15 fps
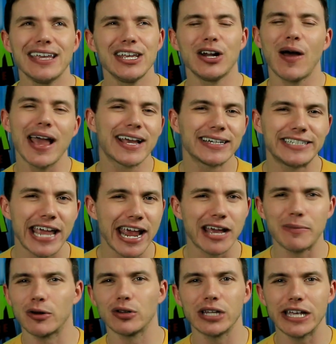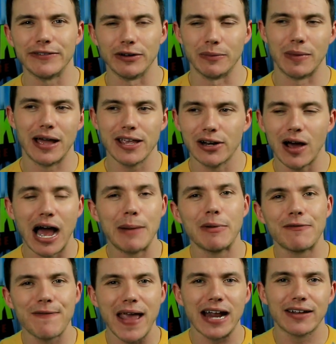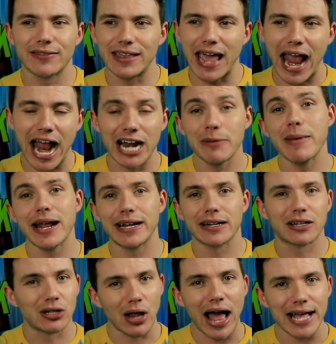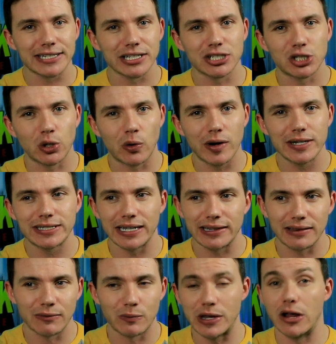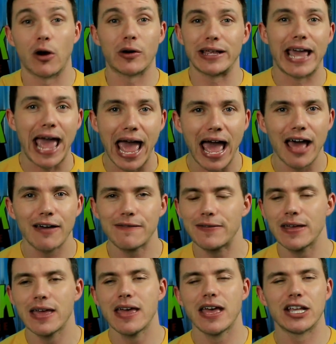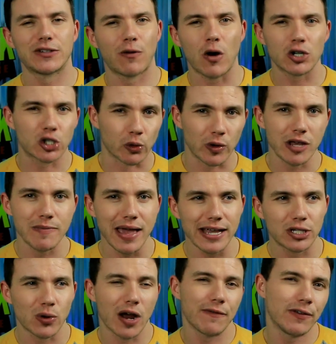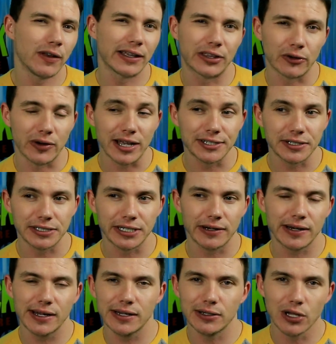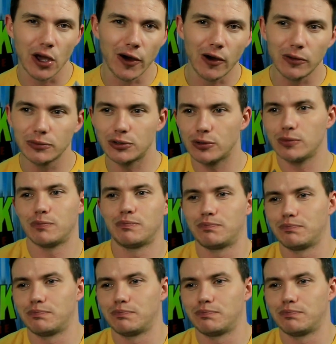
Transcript: you know, I could take them or leave them. You know, I'm a fan of the animated classic stories that we already have. As far as a remake, do I feel like they're necessary? No. Do